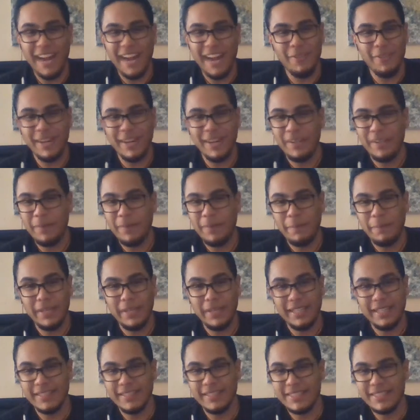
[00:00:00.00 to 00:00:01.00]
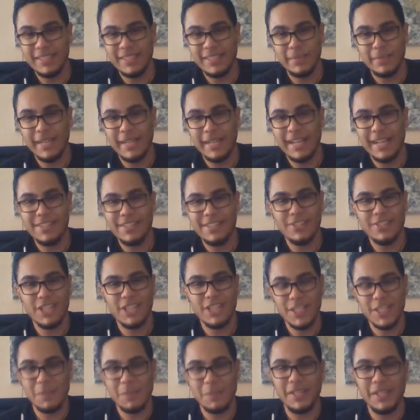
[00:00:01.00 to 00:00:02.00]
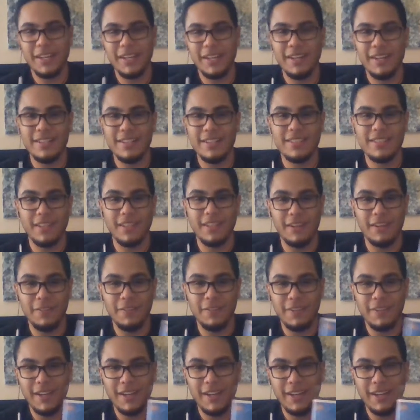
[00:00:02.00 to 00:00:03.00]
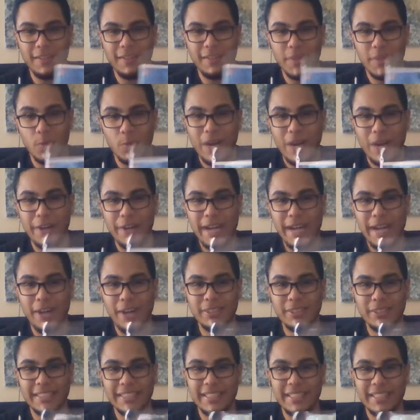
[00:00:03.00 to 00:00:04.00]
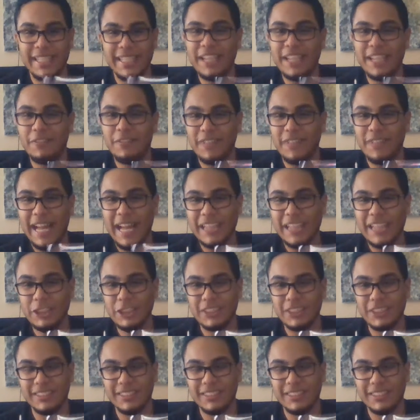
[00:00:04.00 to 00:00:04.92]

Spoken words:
recommend picking this up, guys, just because of the Roundhouse and the Kid Flash